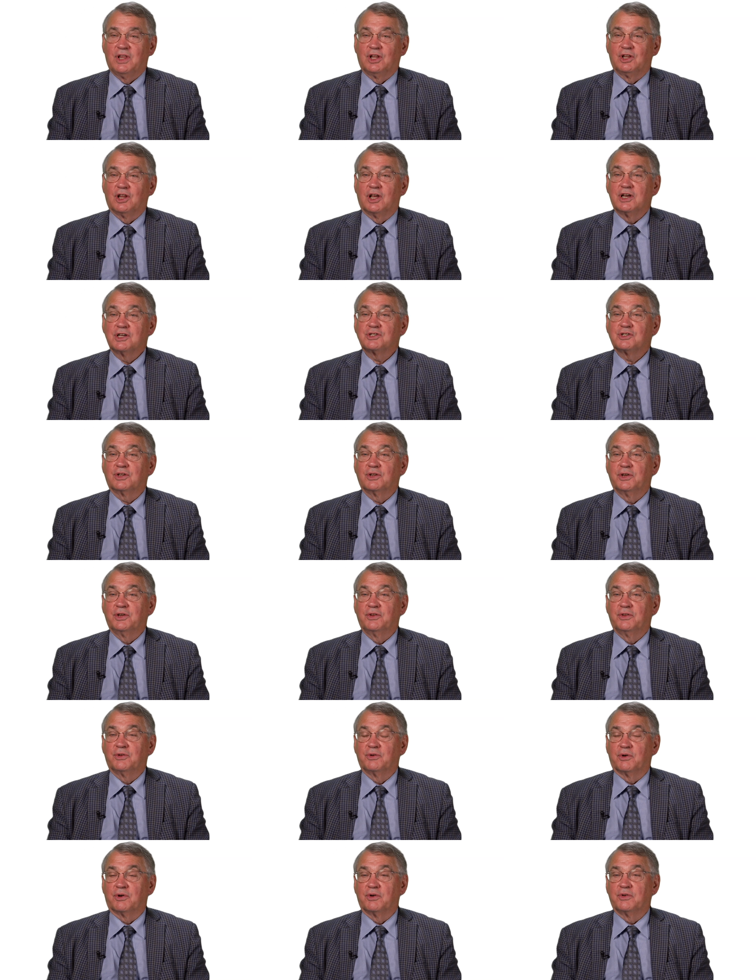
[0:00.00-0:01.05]
Lastly,
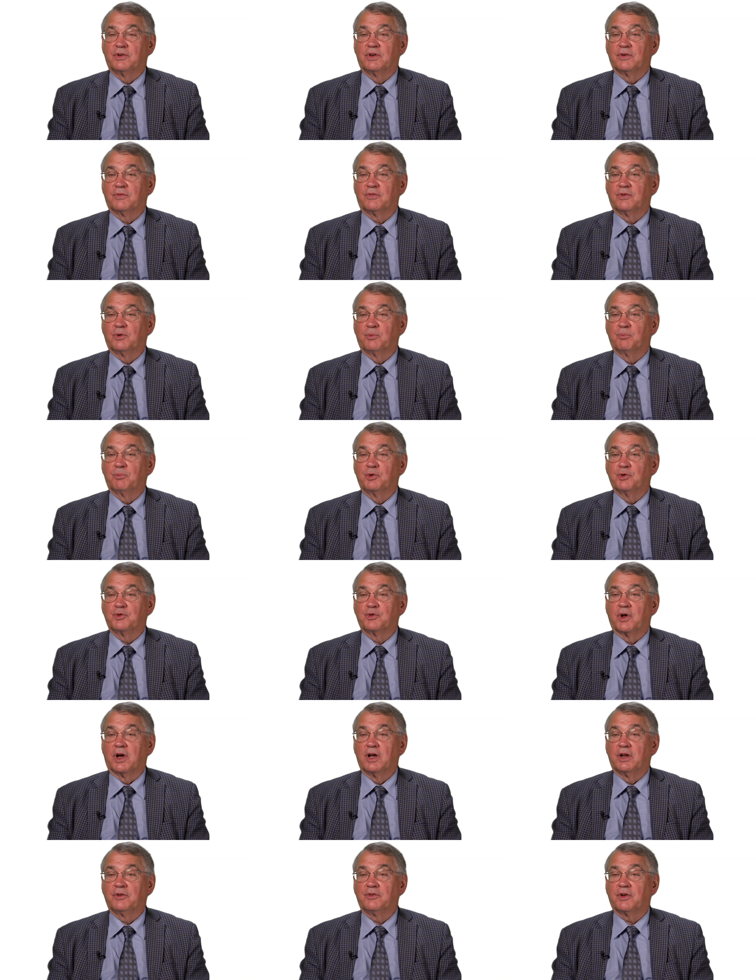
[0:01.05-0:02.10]
there are different
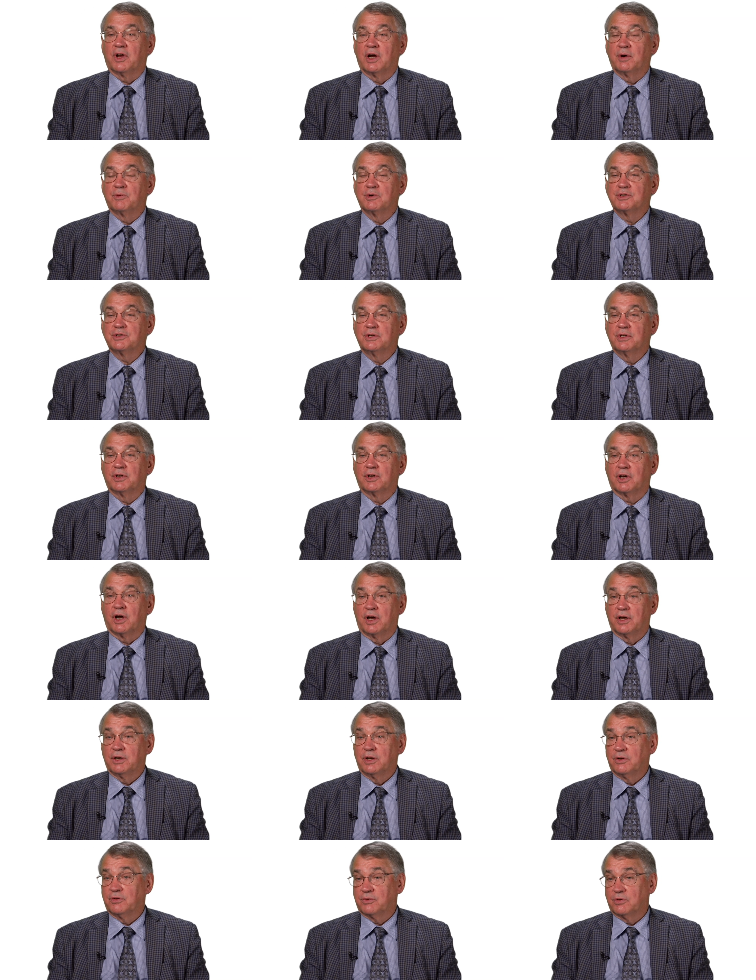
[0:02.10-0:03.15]
Bruton tyrosine
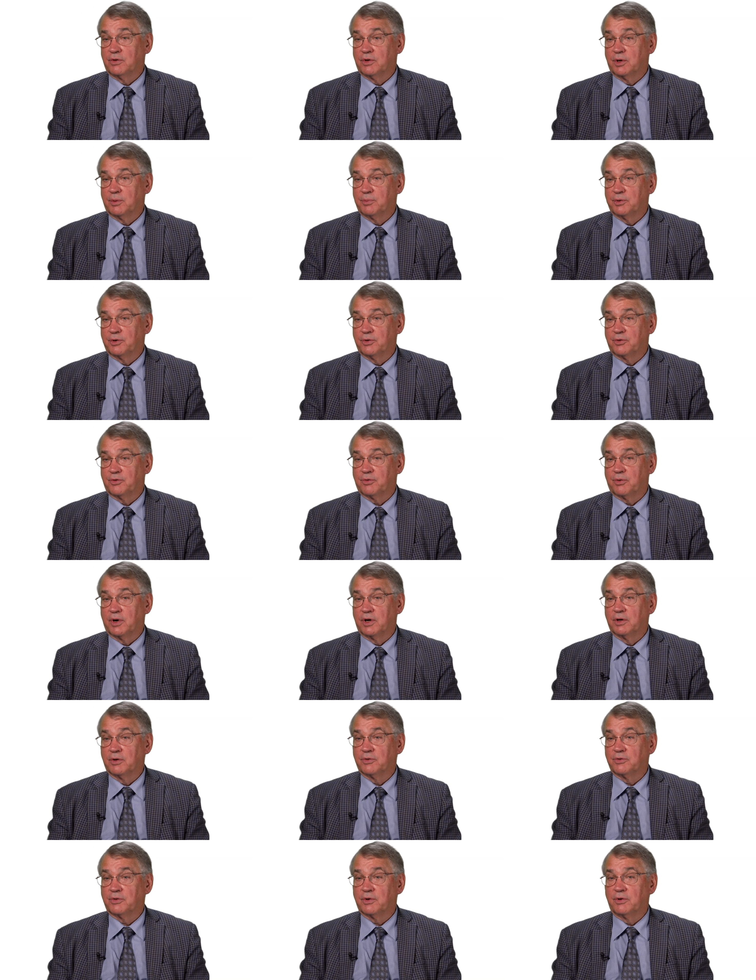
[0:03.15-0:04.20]
kinase inhibitor
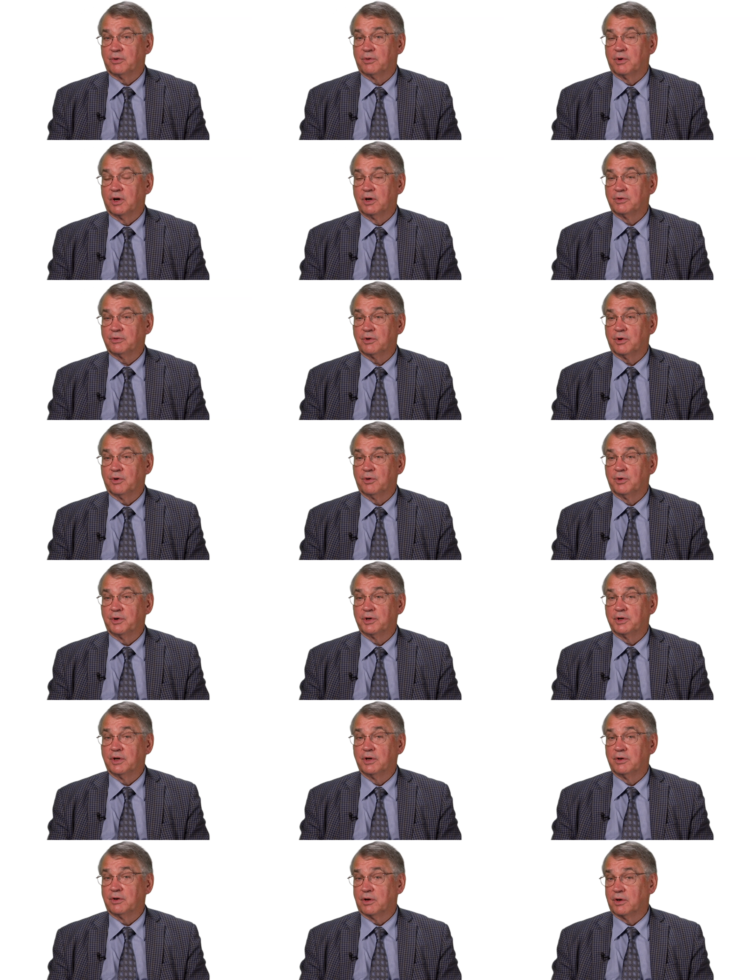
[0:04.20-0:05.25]
trials that are
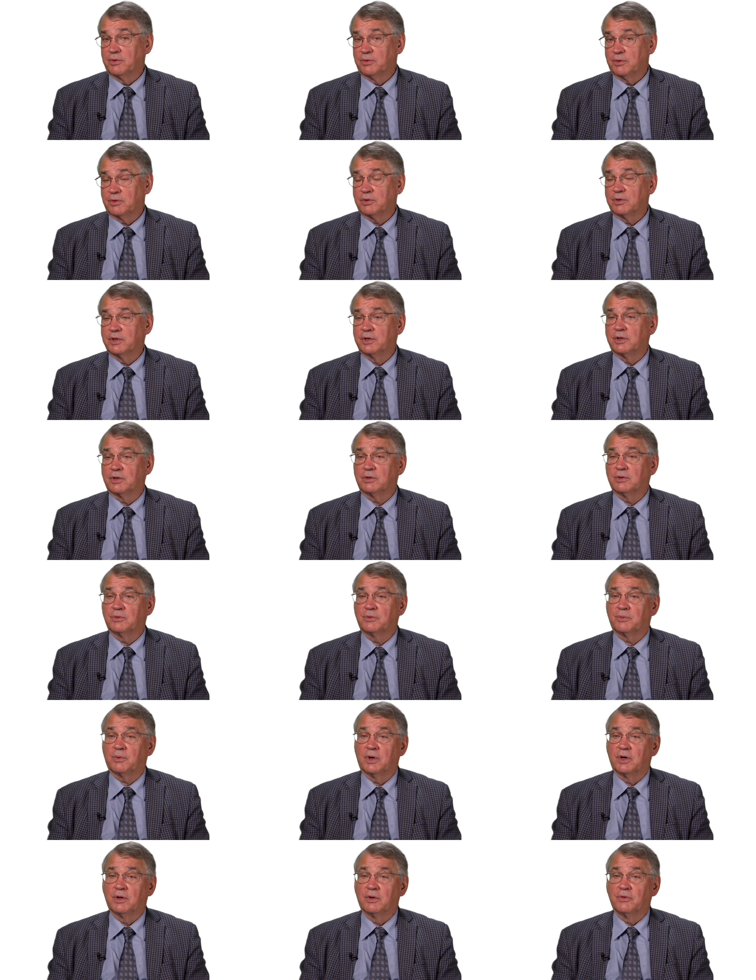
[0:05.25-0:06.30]
ongoing and other clinical
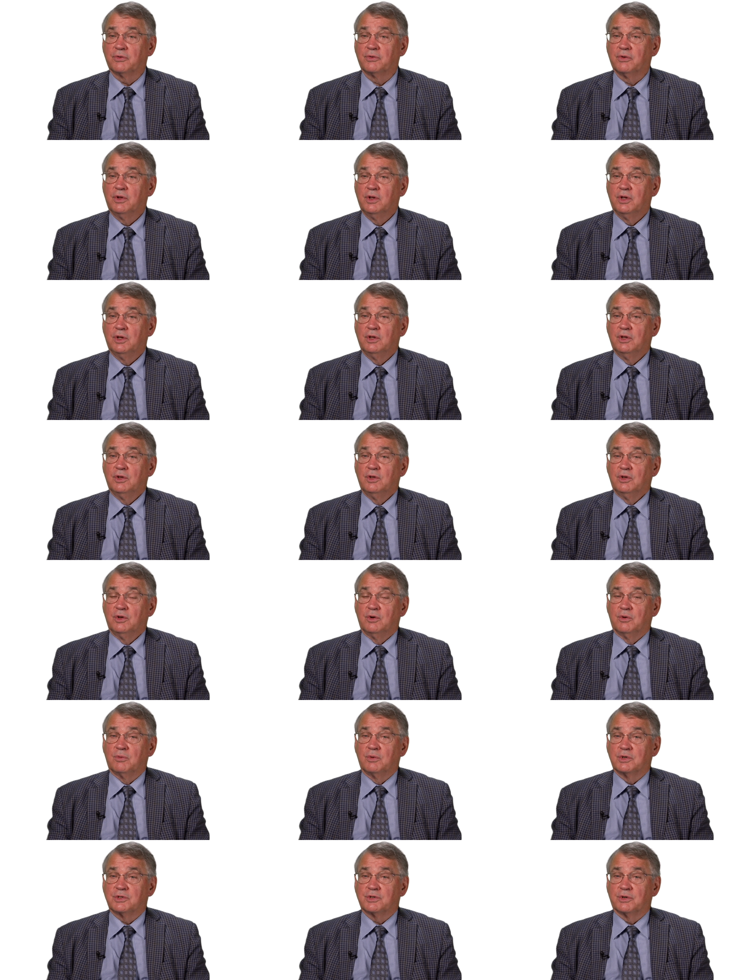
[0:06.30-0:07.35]
trials
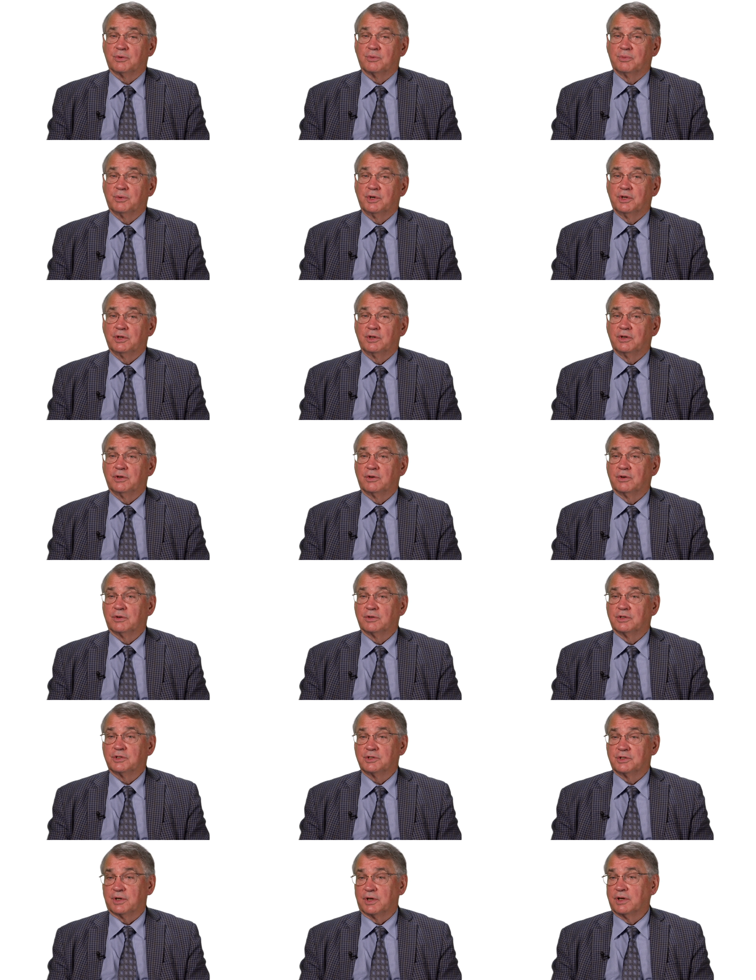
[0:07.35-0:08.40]
which are really going
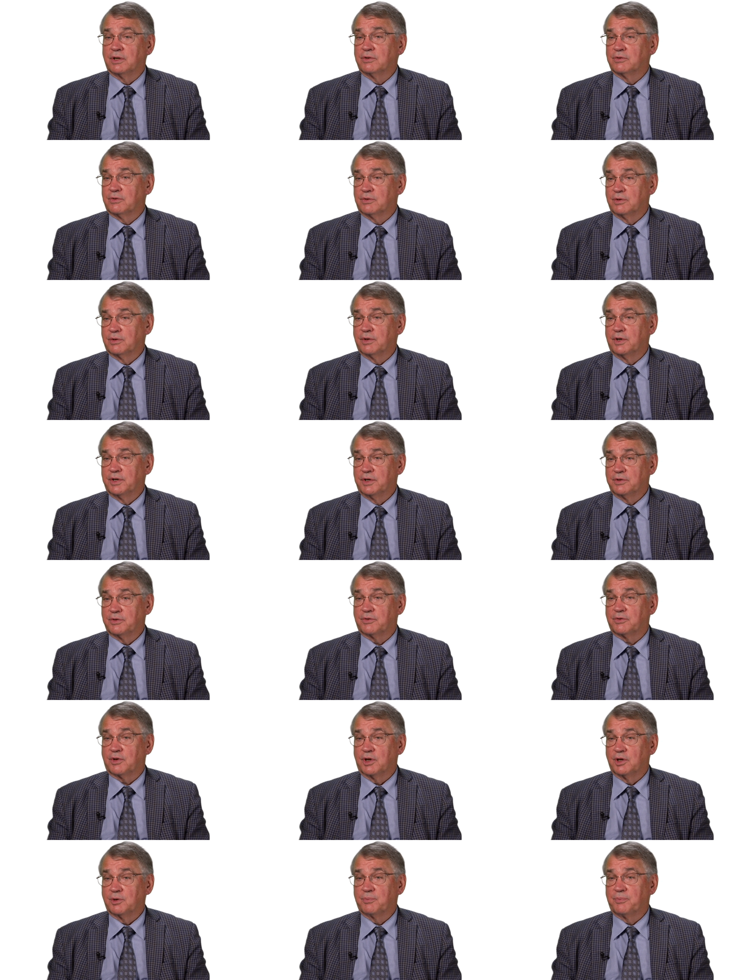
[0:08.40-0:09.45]
to change the
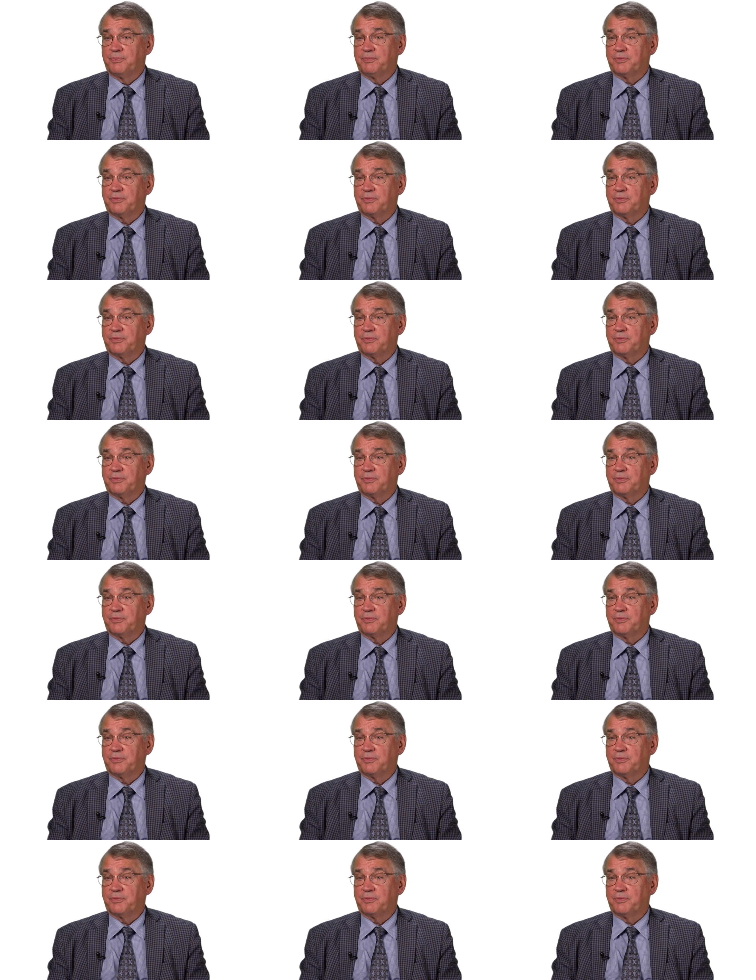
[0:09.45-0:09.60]
landscape.